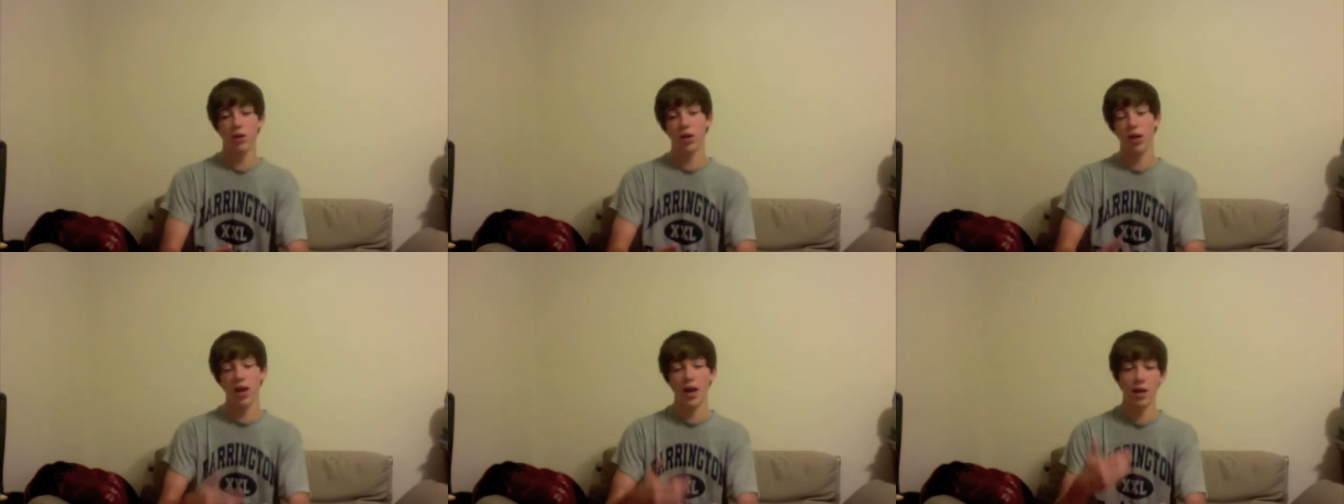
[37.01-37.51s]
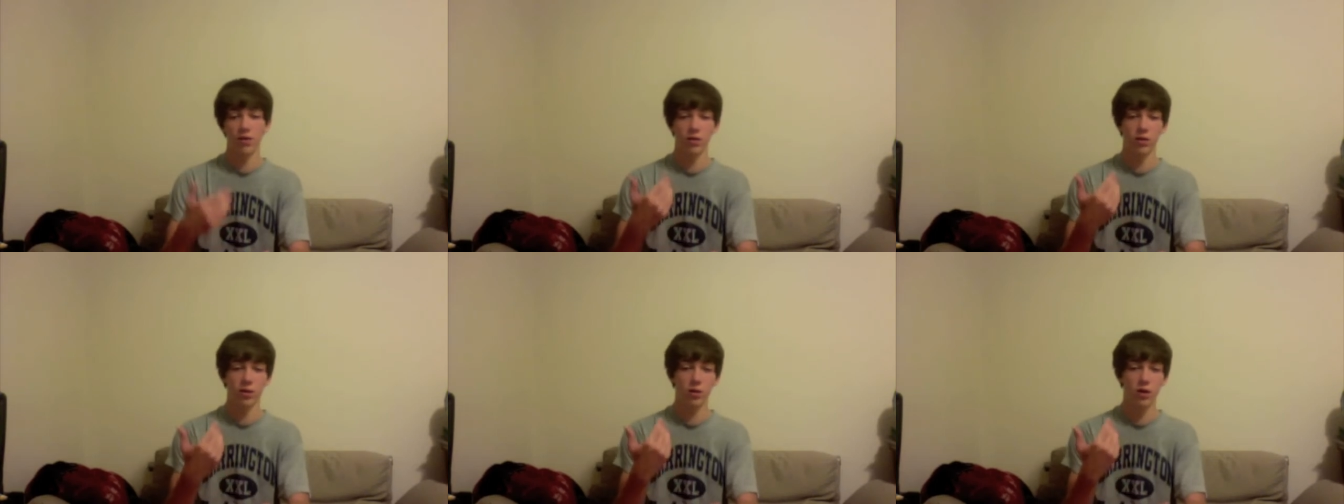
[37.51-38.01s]
You kind of have
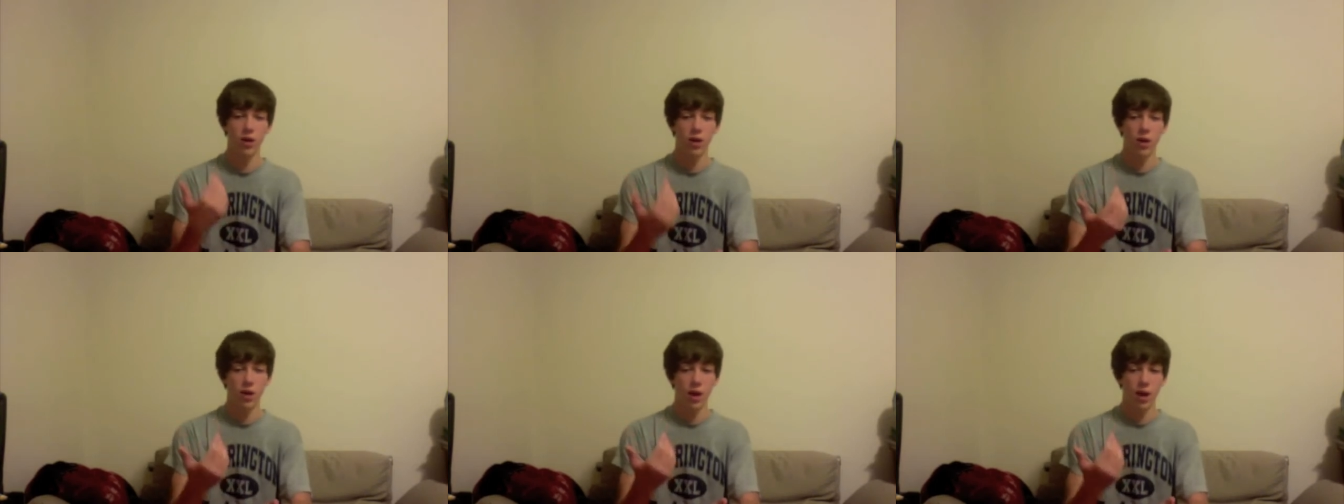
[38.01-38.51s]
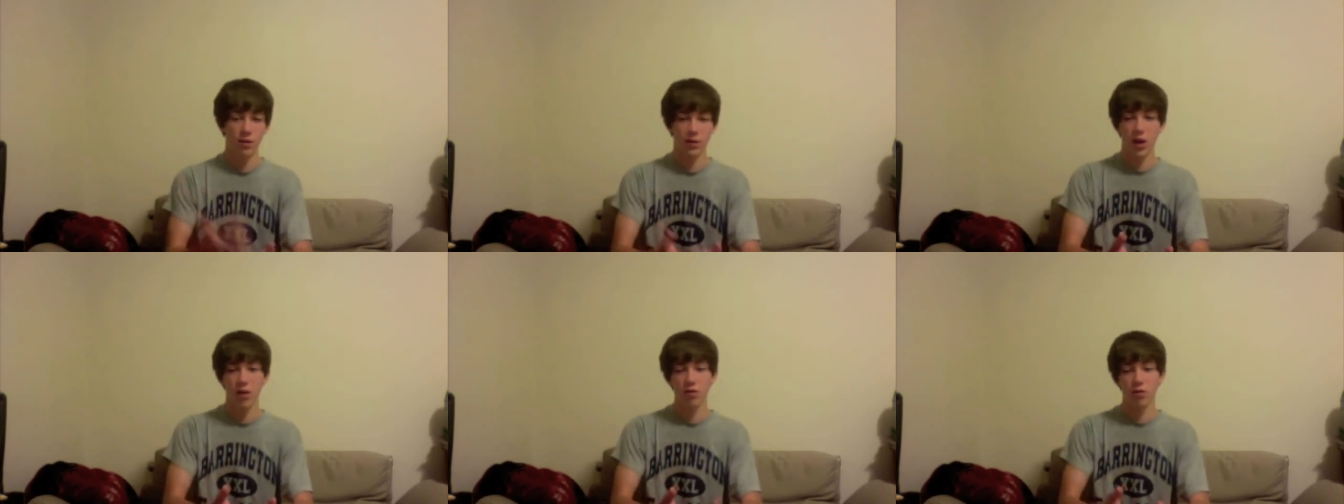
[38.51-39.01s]
to have a
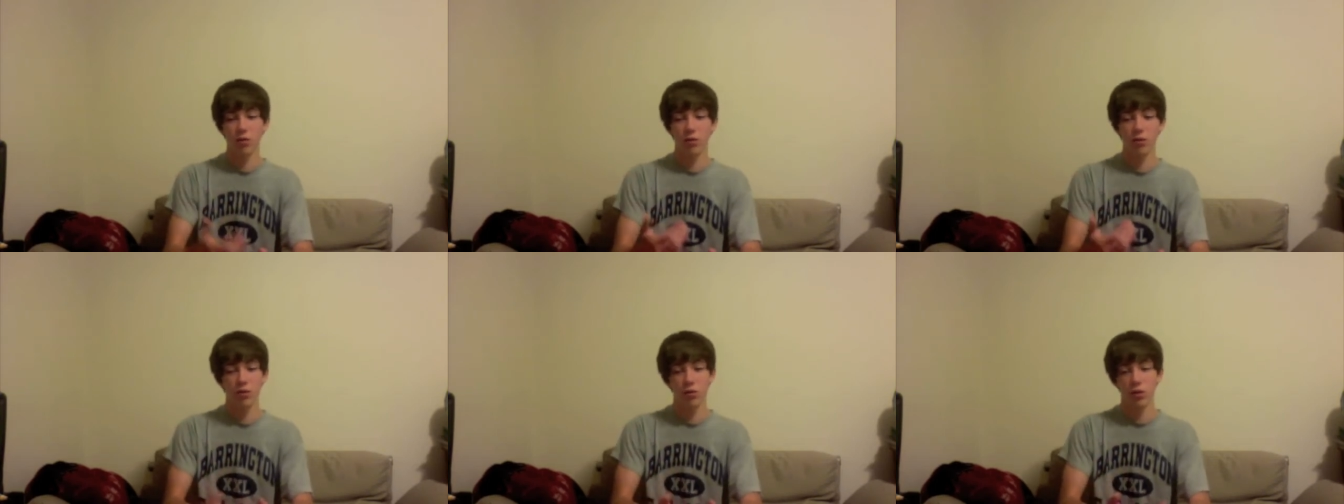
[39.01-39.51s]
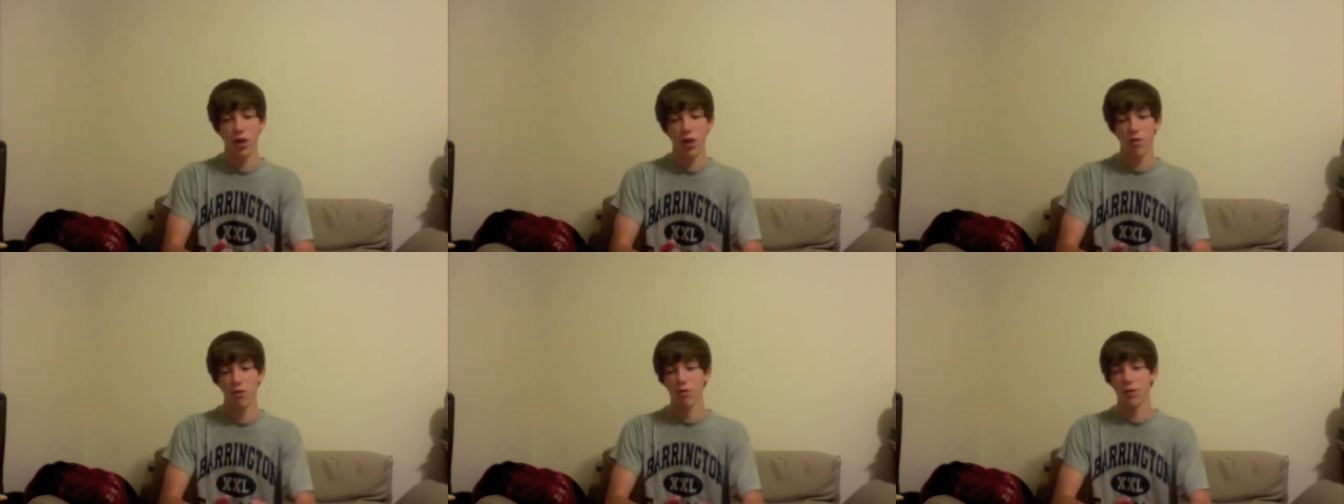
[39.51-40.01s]
lot of views, a lot
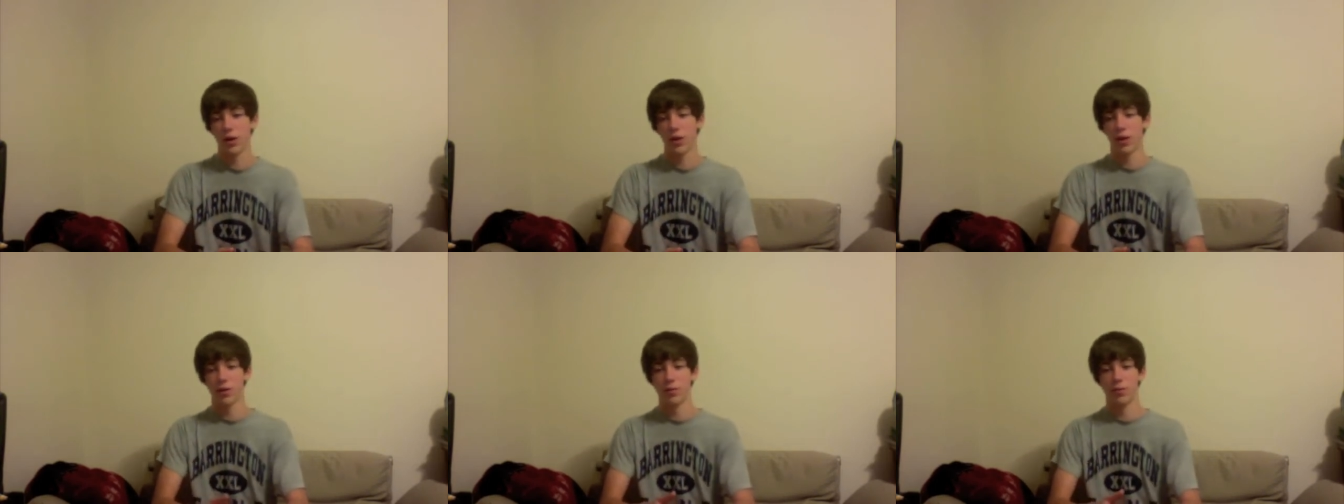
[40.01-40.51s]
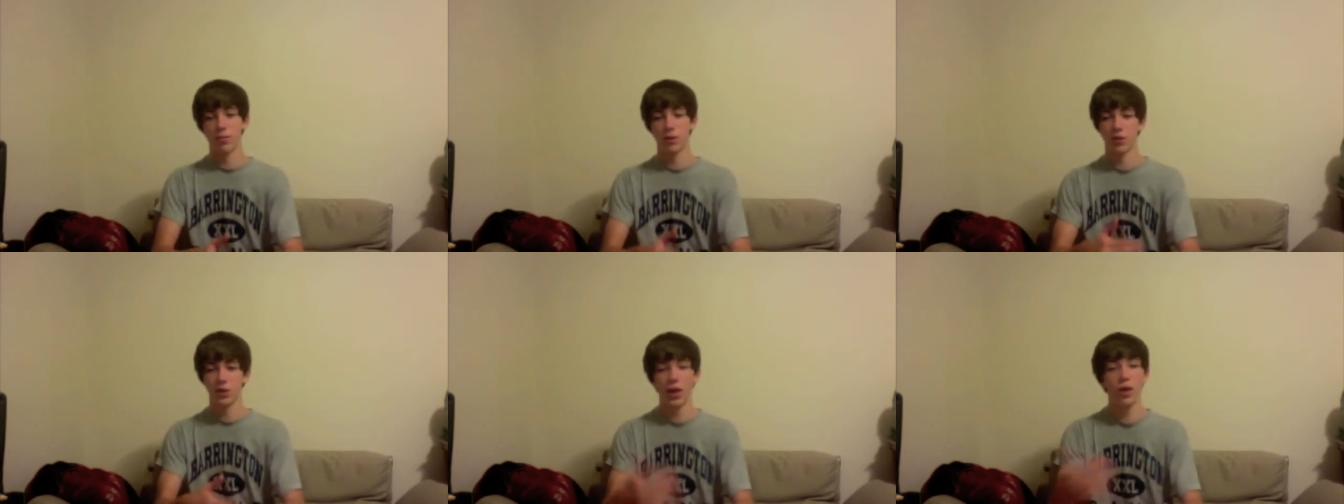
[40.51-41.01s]
of
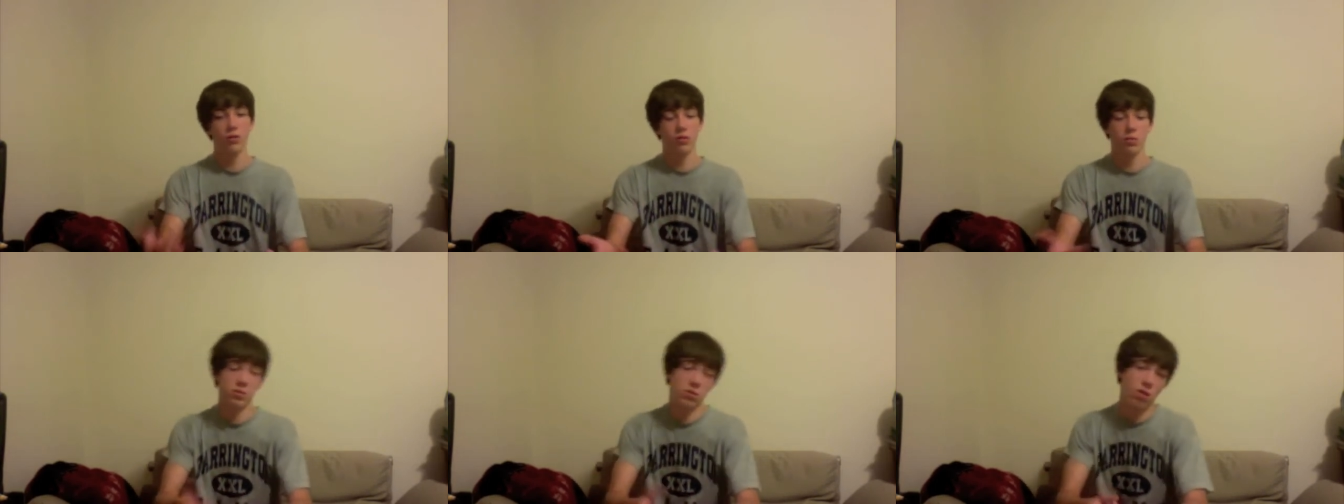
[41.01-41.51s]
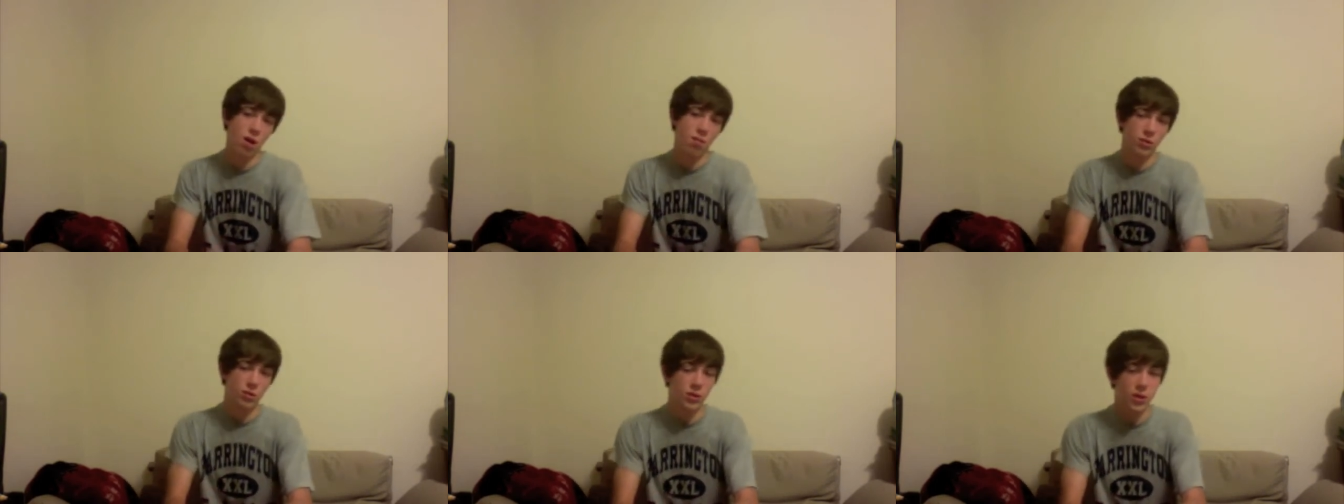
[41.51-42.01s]
consecutive
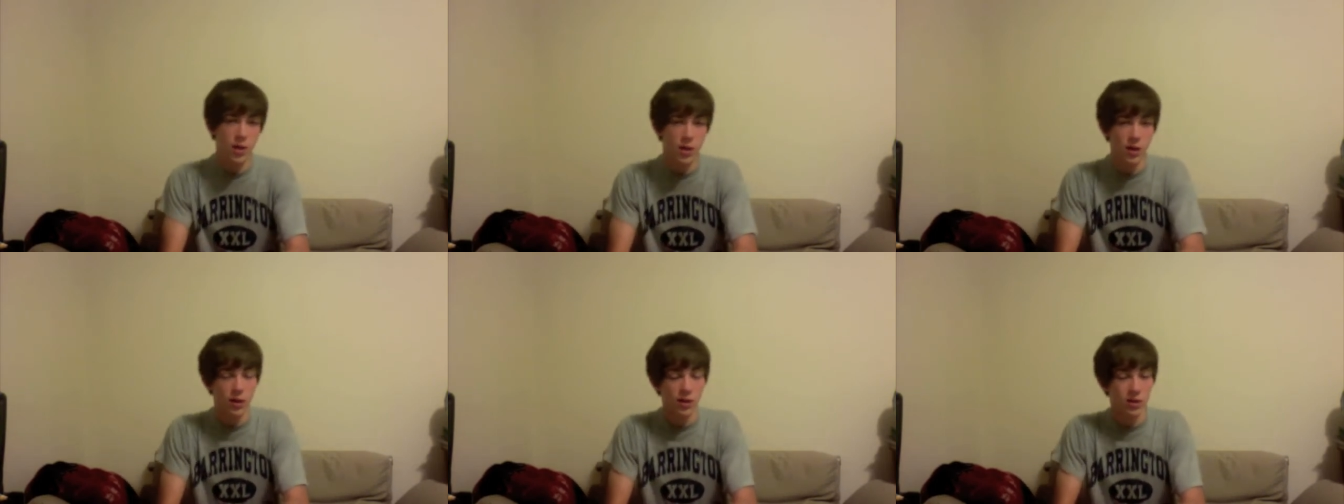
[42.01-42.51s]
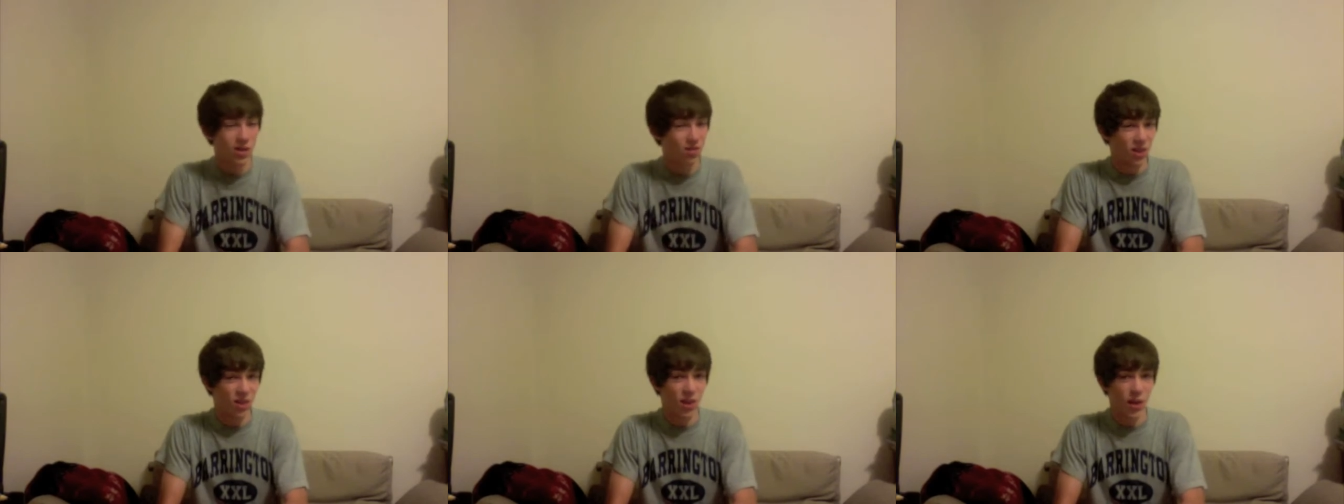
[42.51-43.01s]
subscribers, stuff
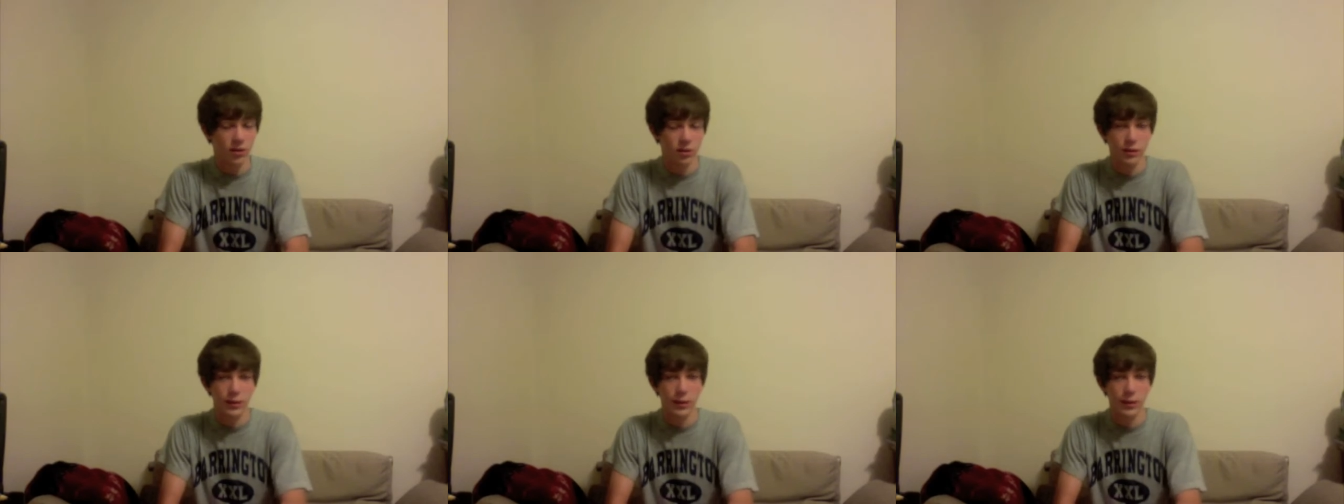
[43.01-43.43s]
like that.